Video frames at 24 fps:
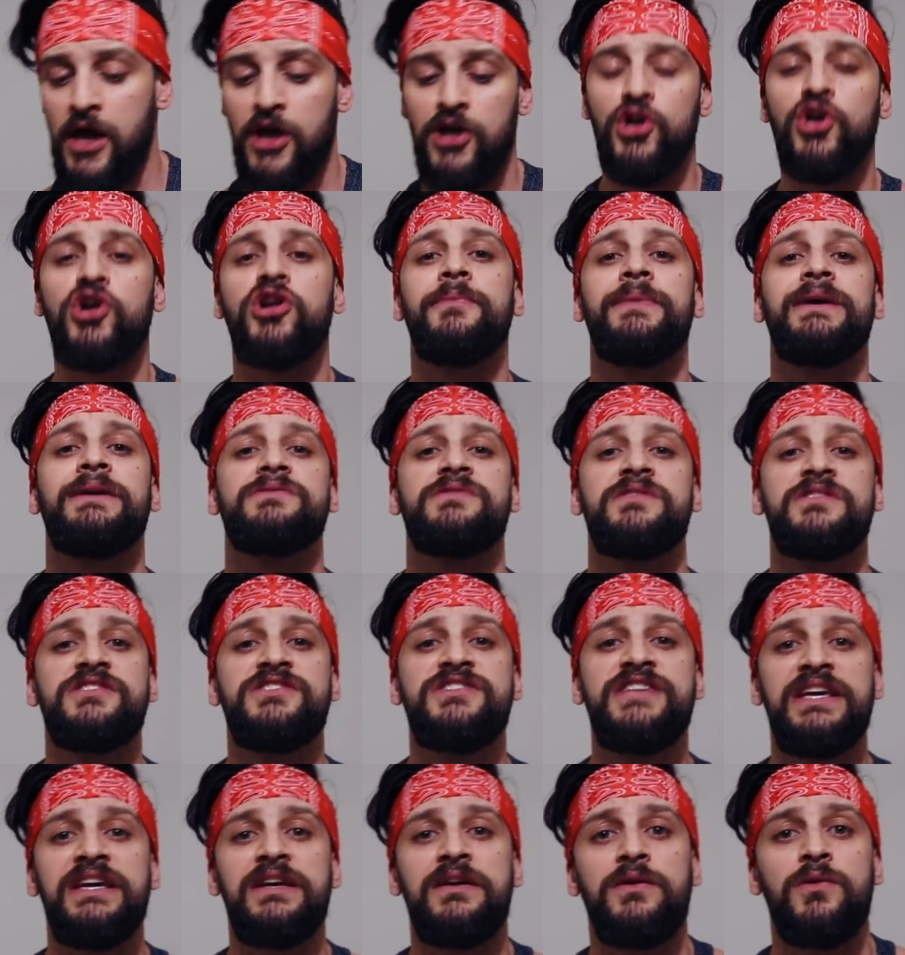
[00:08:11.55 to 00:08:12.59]
You're gonna be able to
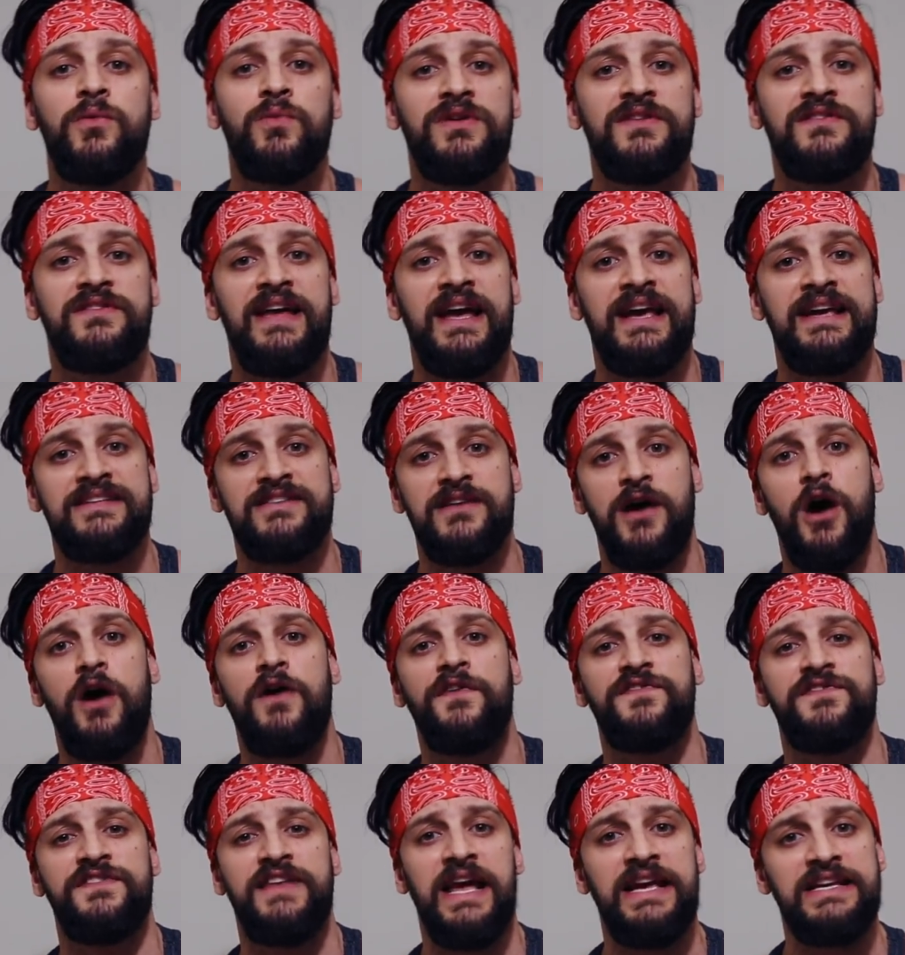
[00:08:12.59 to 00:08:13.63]
deal with days
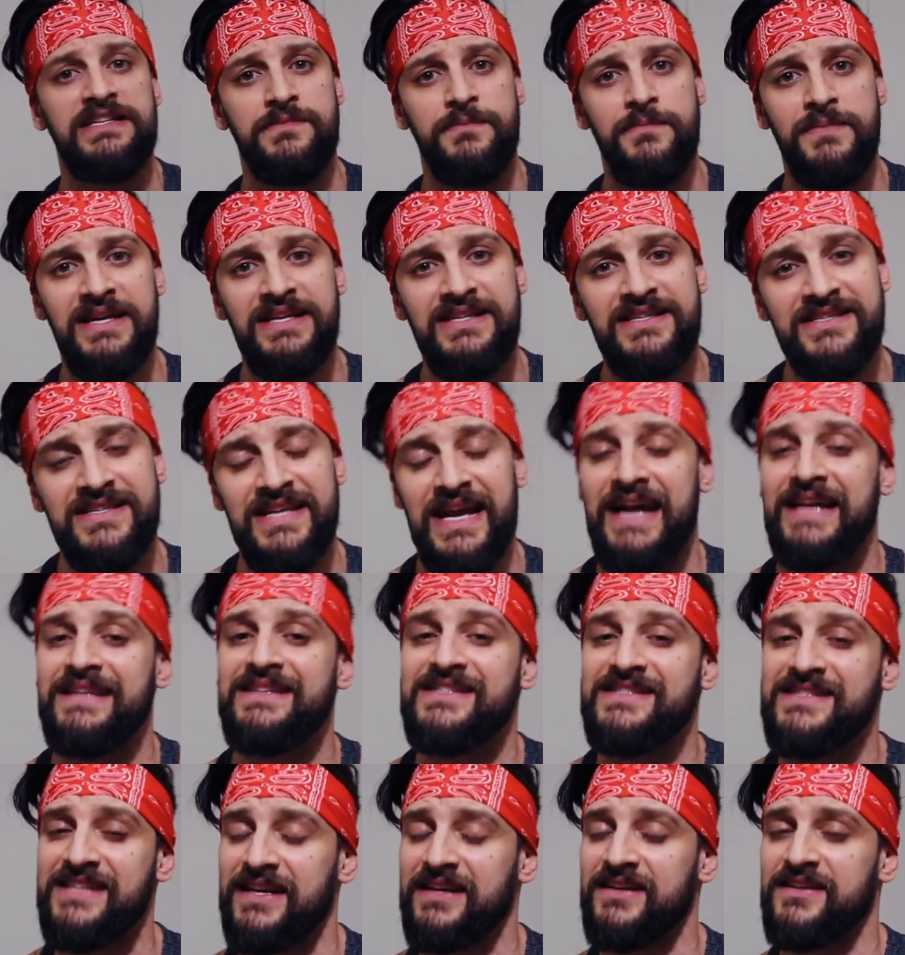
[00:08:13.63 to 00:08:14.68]
off, days missed, and
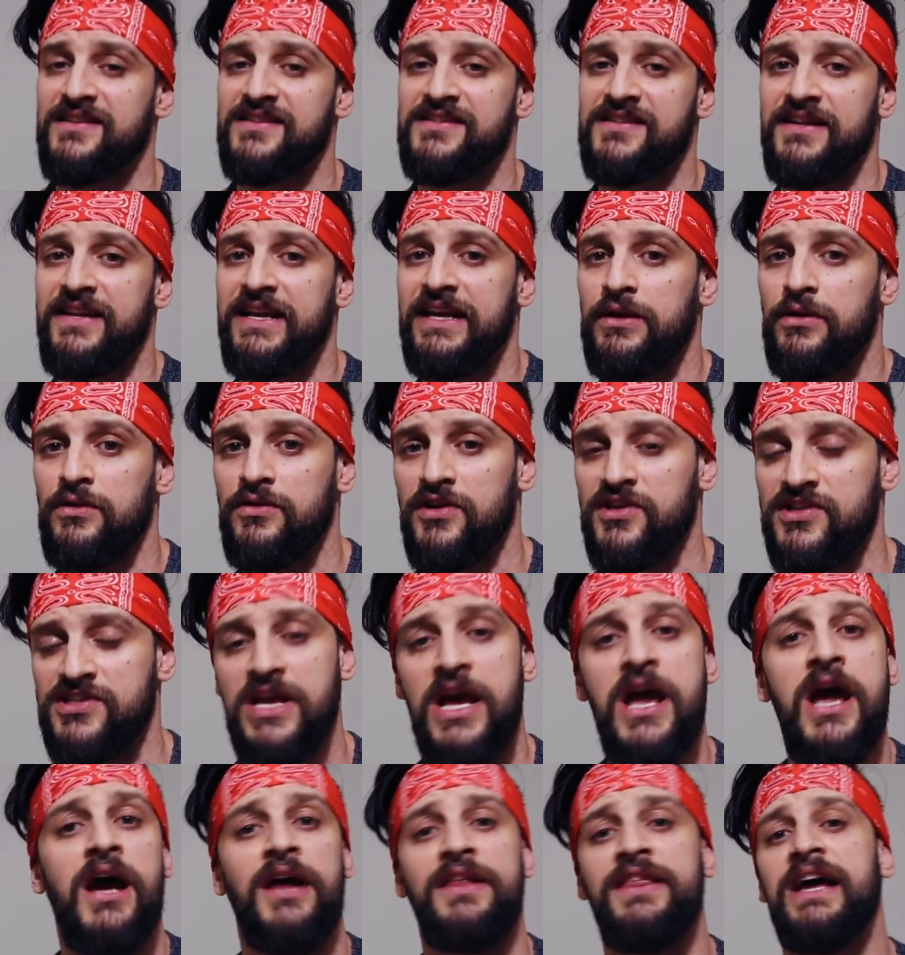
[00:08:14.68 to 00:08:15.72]
sickness and illness.
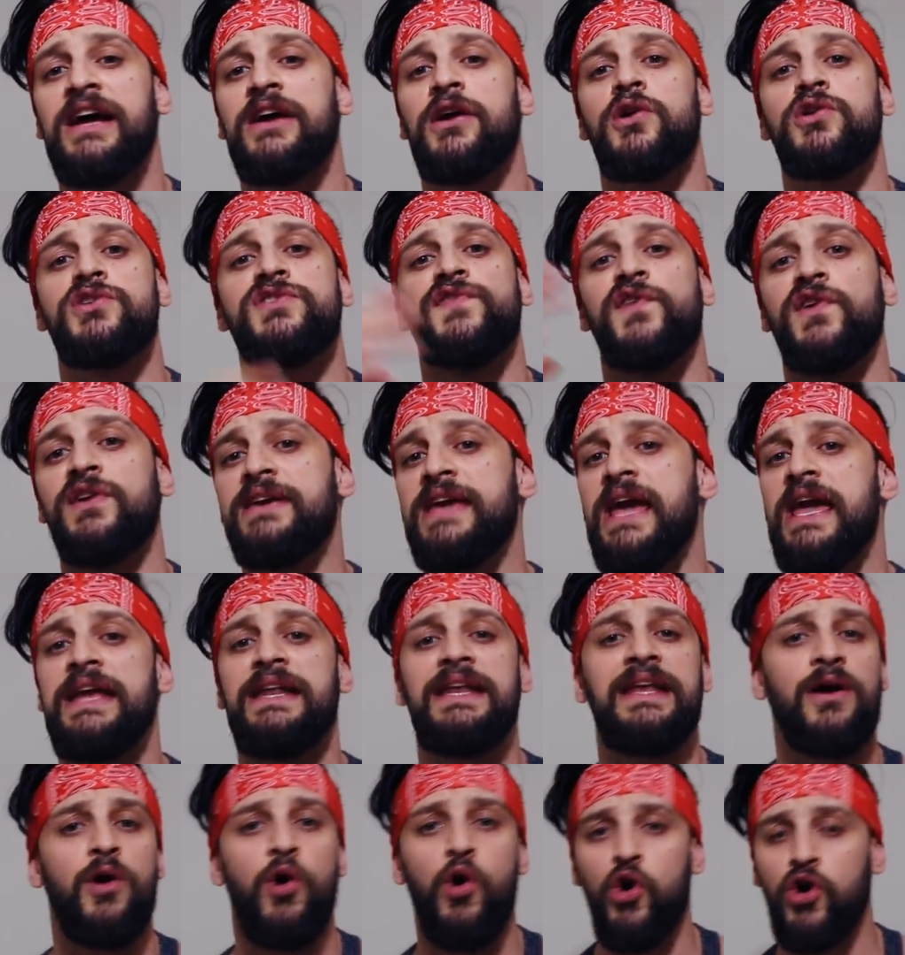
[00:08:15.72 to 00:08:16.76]
And that goes for
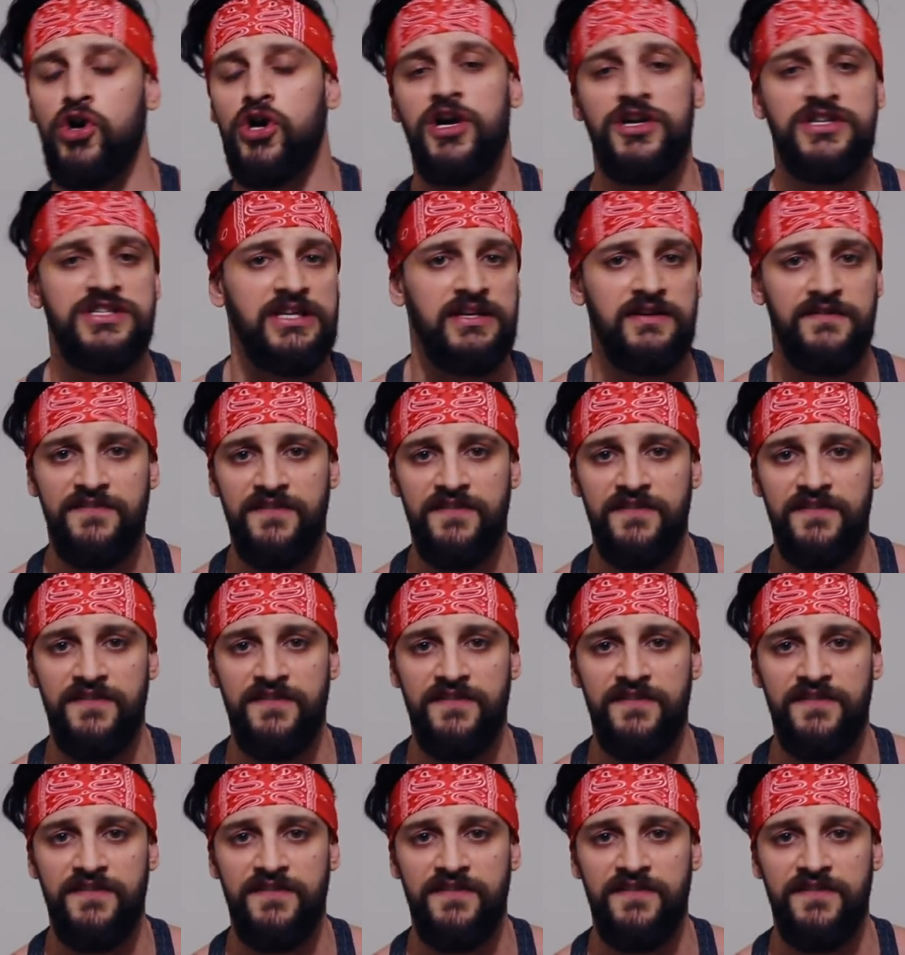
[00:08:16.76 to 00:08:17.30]
gaining or cutting